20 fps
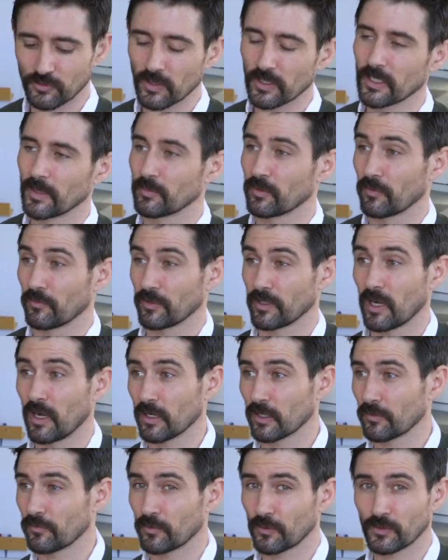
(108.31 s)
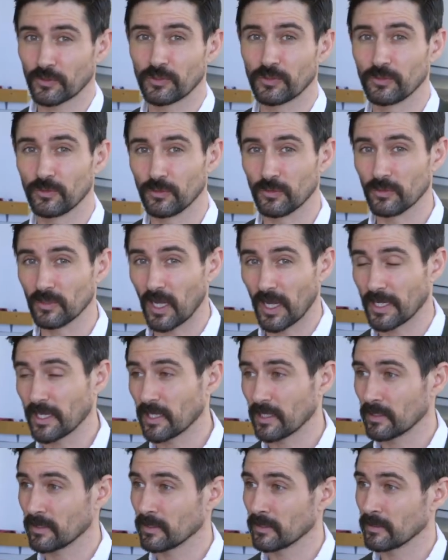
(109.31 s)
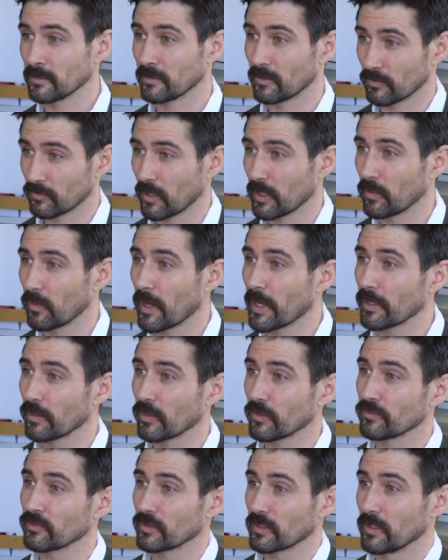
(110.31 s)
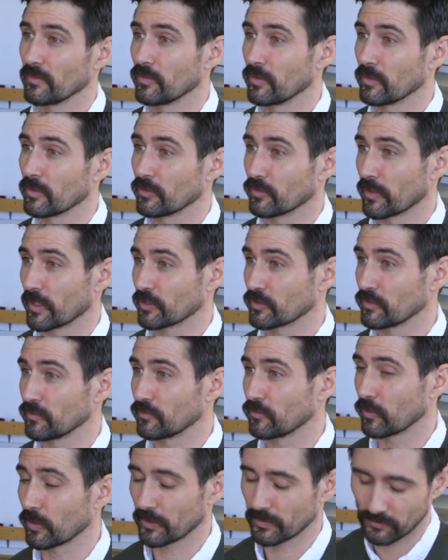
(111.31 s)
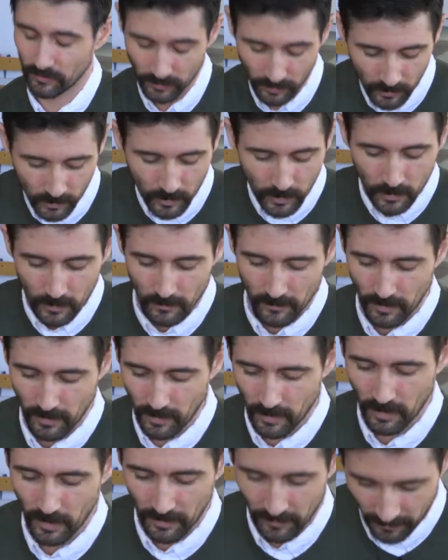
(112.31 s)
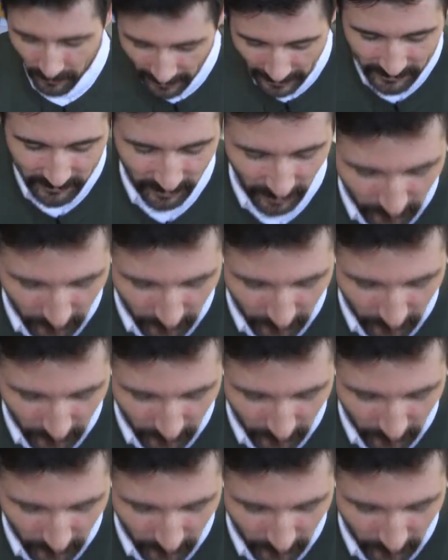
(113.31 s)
really up to the photographer to light it the right way and also give you the direction for it. So that's